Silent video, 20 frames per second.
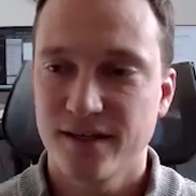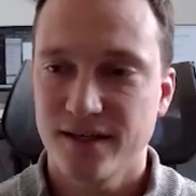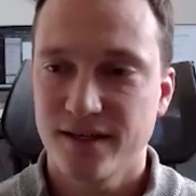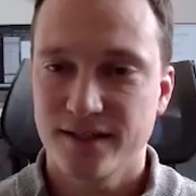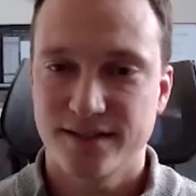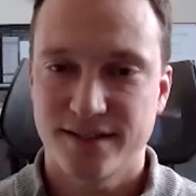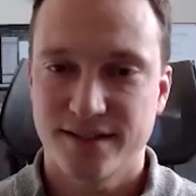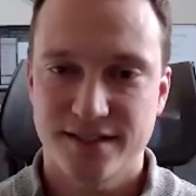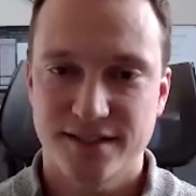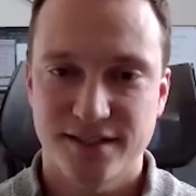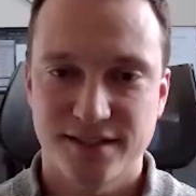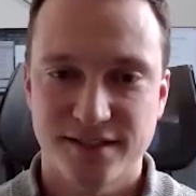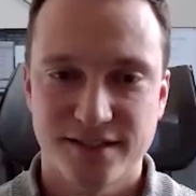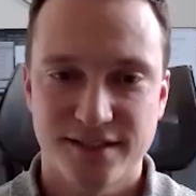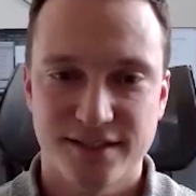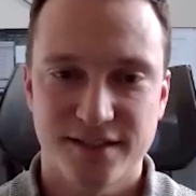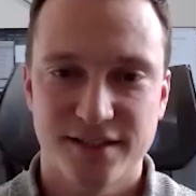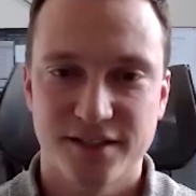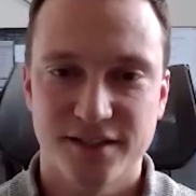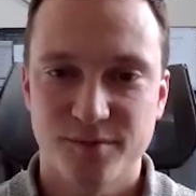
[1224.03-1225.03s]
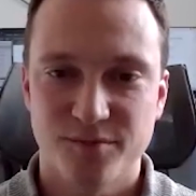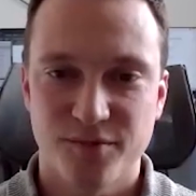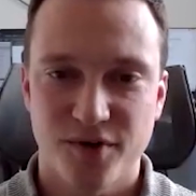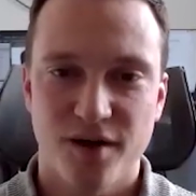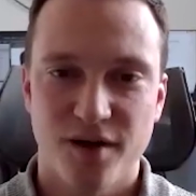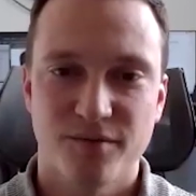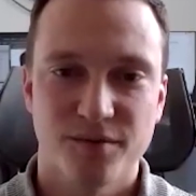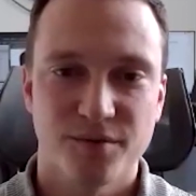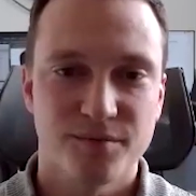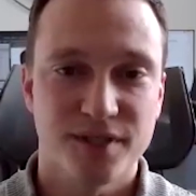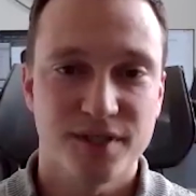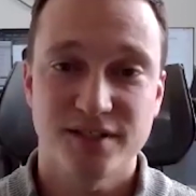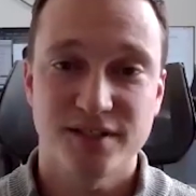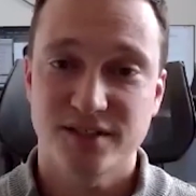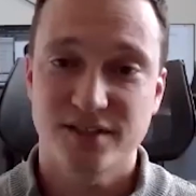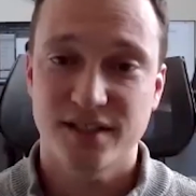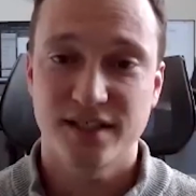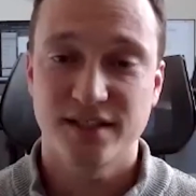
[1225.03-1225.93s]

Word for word: attention to your problem and